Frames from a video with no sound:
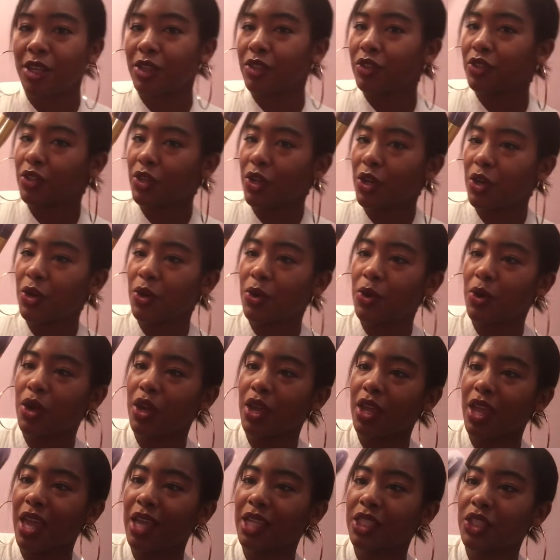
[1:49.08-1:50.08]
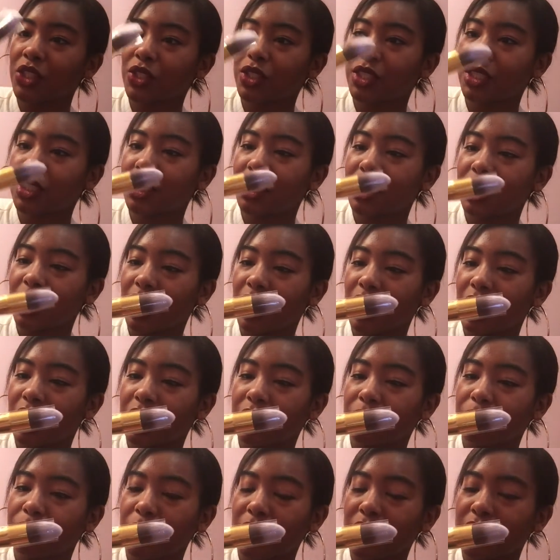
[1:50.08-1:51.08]
So as you can
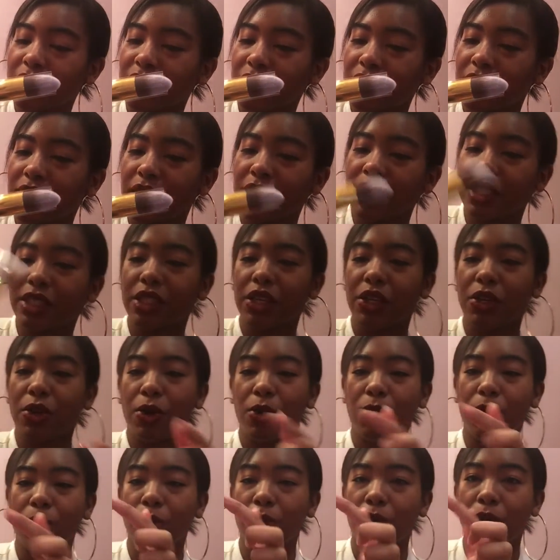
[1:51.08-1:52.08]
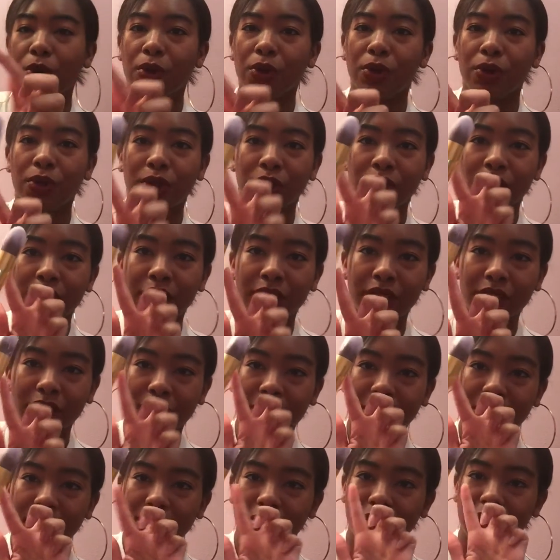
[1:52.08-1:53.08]
see, basically it's a gold
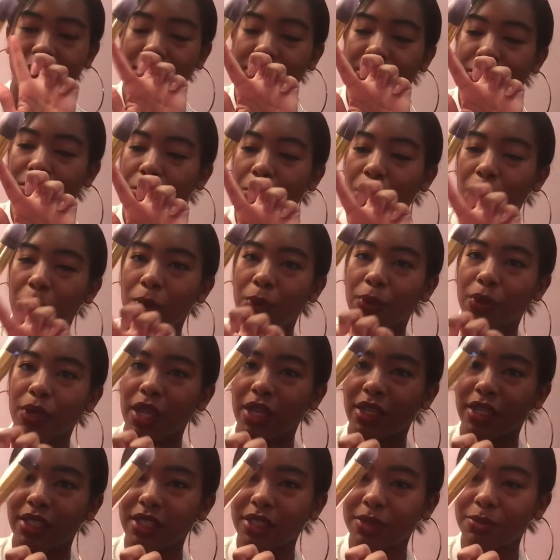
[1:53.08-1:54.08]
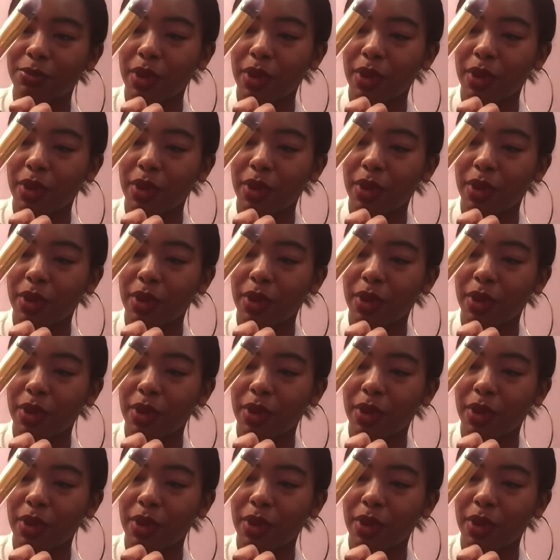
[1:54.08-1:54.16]
and it's